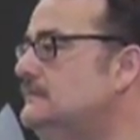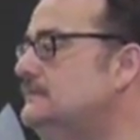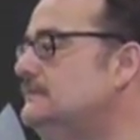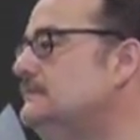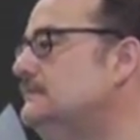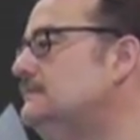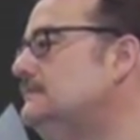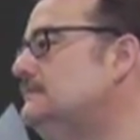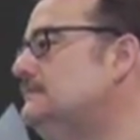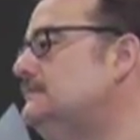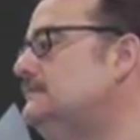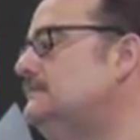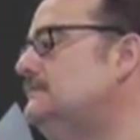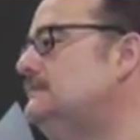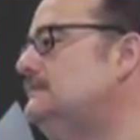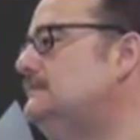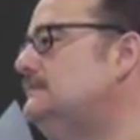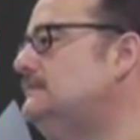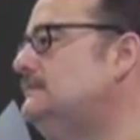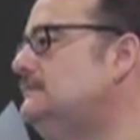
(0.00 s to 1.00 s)

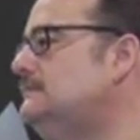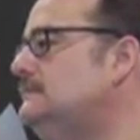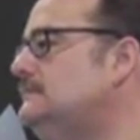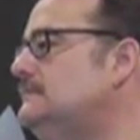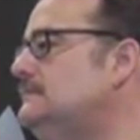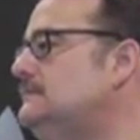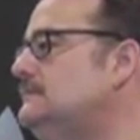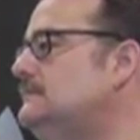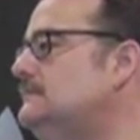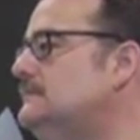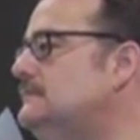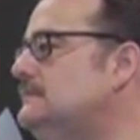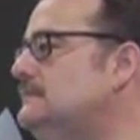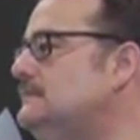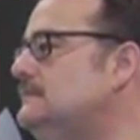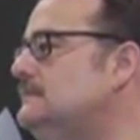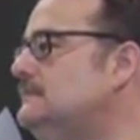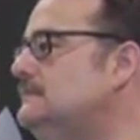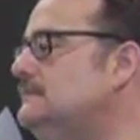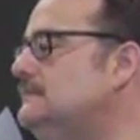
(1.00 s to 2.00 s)

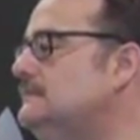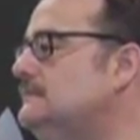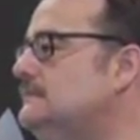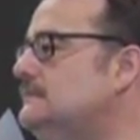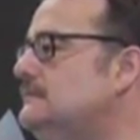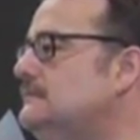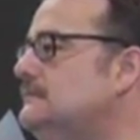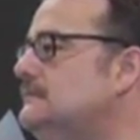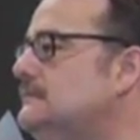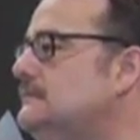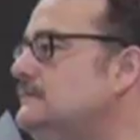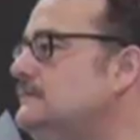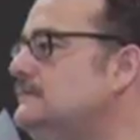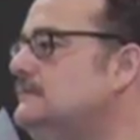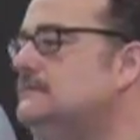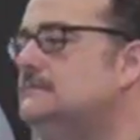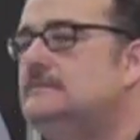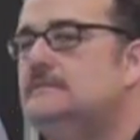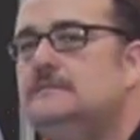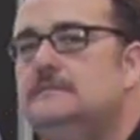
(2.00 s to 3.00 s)

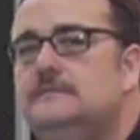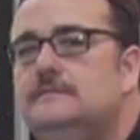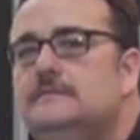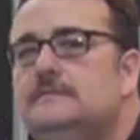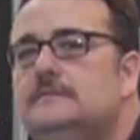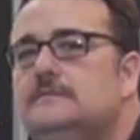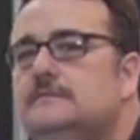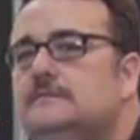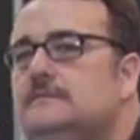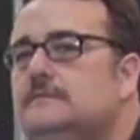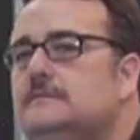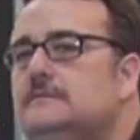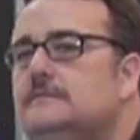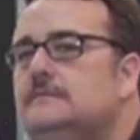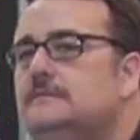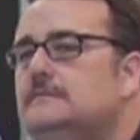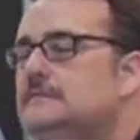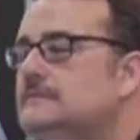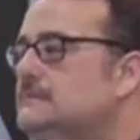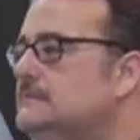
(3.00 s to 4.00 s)

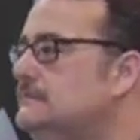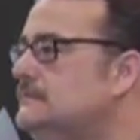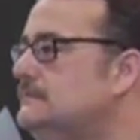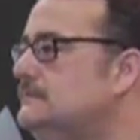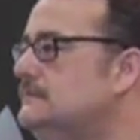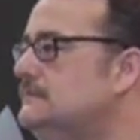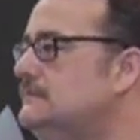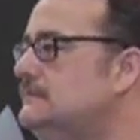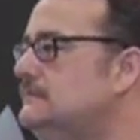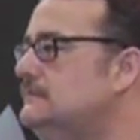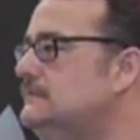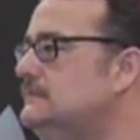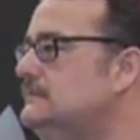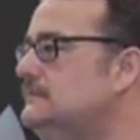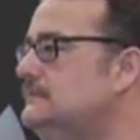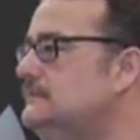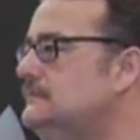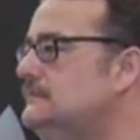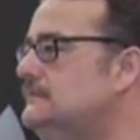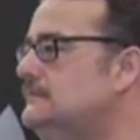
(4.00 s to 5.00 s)

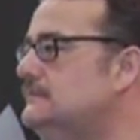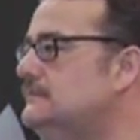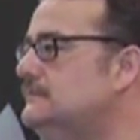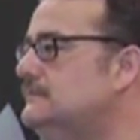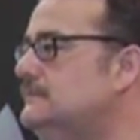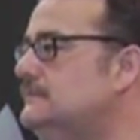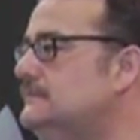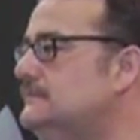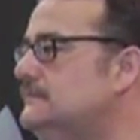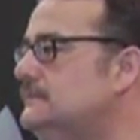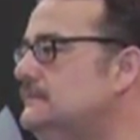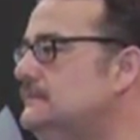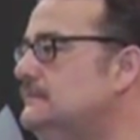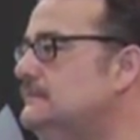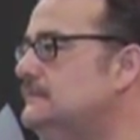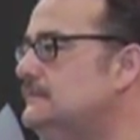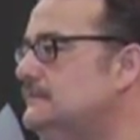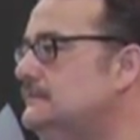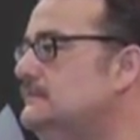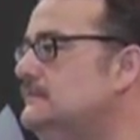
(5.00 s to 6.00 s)

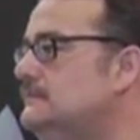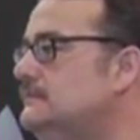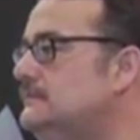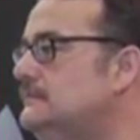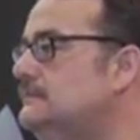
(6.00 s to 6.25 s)
[no speech]